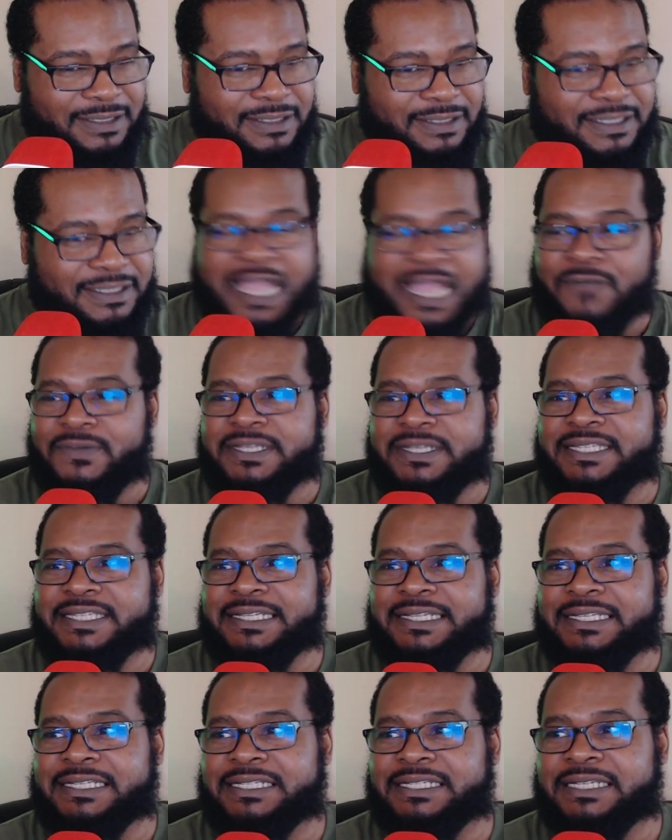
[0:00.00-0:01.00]
that was
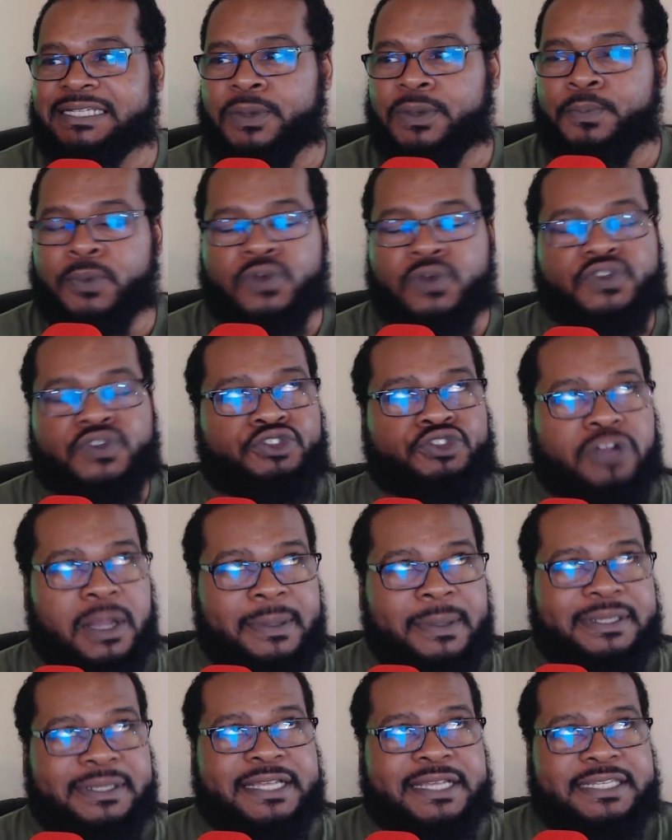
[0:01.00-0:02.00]
the most
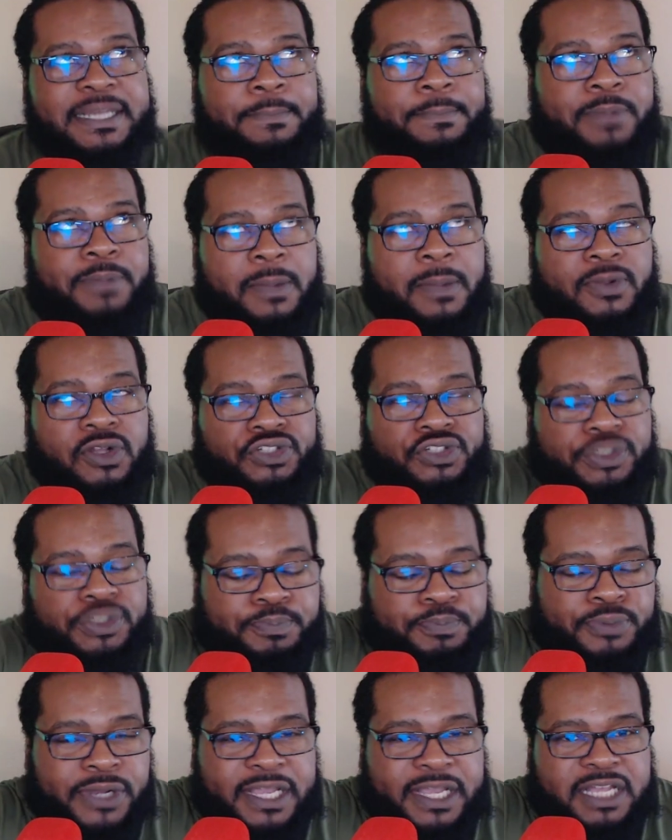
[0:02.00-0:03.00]
traumatizing pop culture
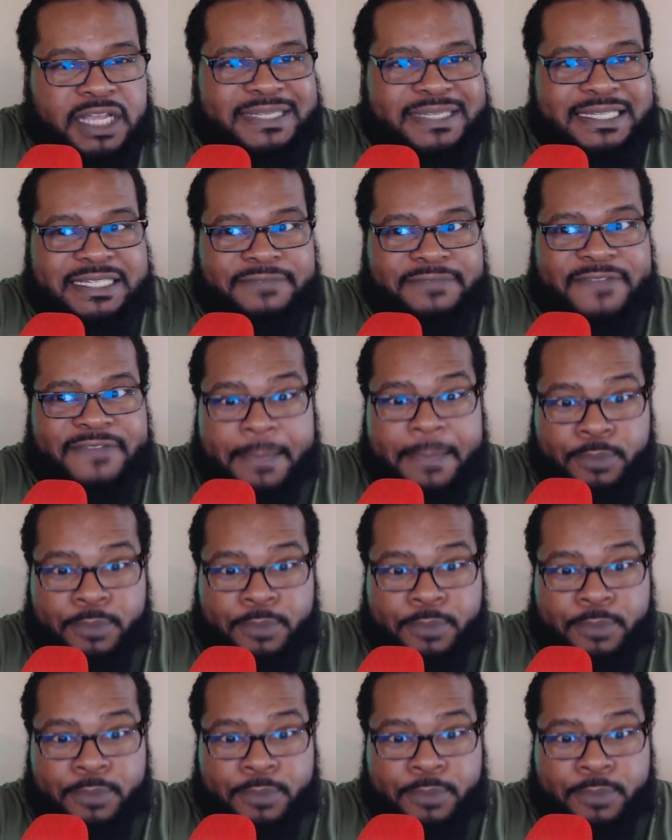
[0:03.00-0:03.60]
breakup since the Fat